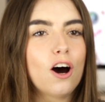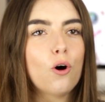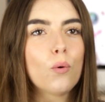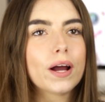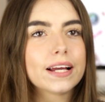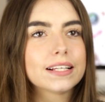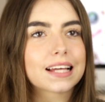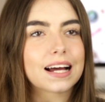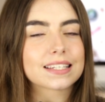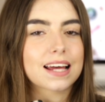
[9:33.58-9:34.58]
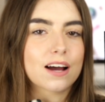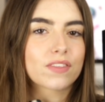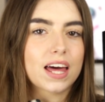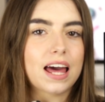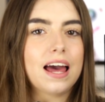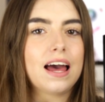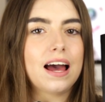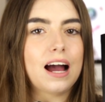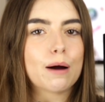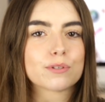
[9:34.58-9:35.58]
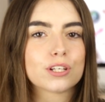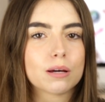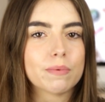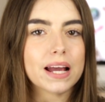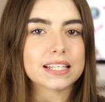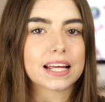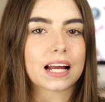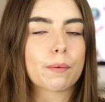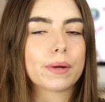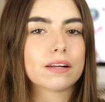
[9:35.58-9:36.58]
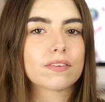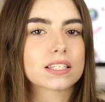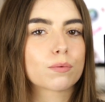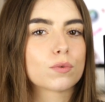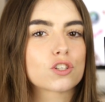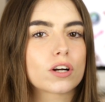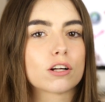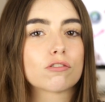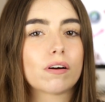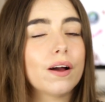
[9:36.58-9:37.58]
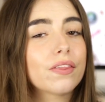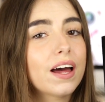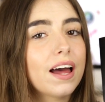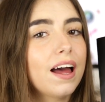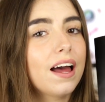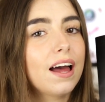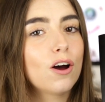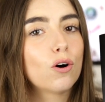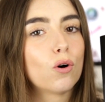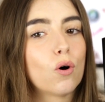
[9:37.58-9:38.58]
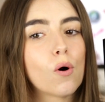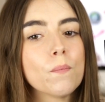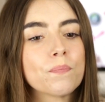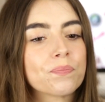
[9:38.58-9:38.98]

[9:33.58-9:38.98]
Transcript: always has to have their hair absolutely amazing, I mean if there's someone that's trying to grow out their hair or